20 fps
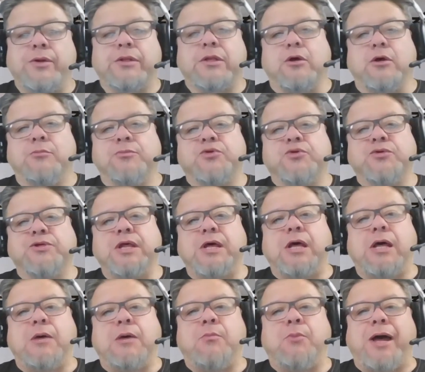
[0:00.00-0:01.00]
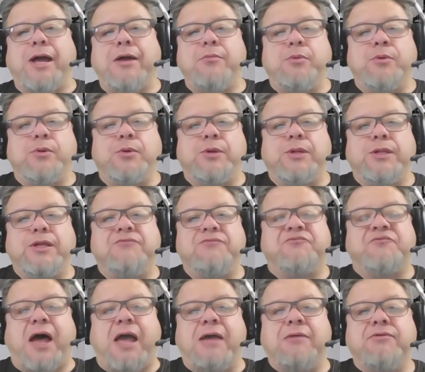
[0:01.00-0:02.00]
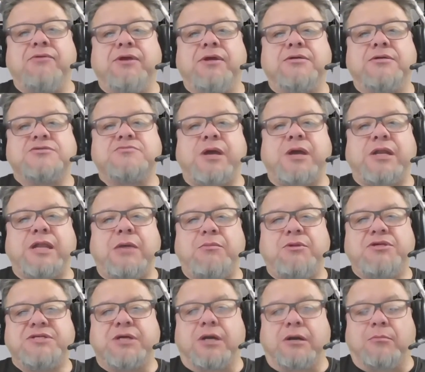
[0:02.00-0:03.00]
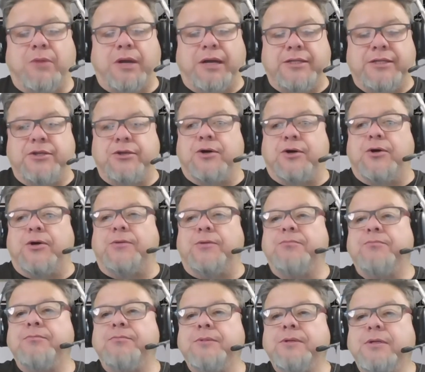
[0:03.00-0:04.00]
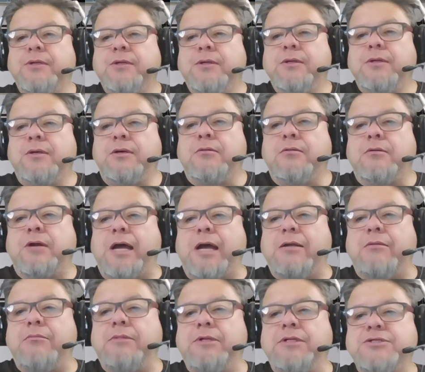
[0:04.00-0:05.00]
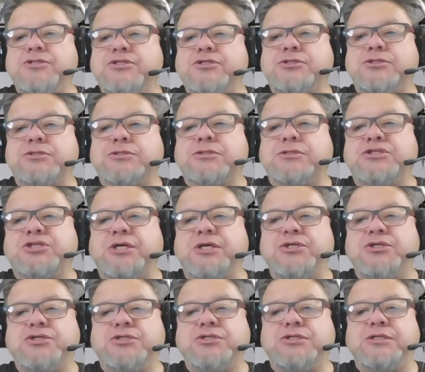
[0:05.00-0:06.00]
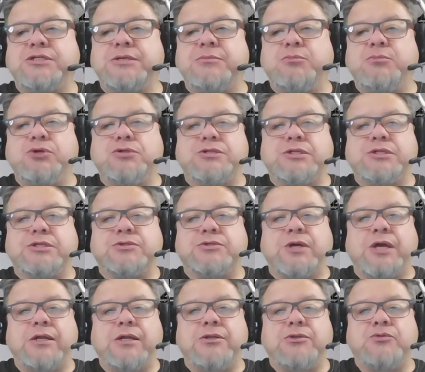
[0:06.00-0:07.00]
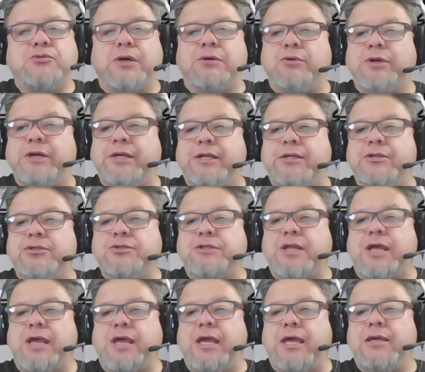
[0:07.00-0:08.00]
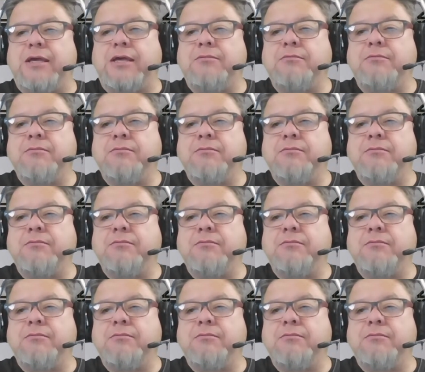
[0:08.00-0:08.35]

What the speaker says: Welcome to the Bible in 5 years. My name is Armando. All right, let's change the music to get into our reading today.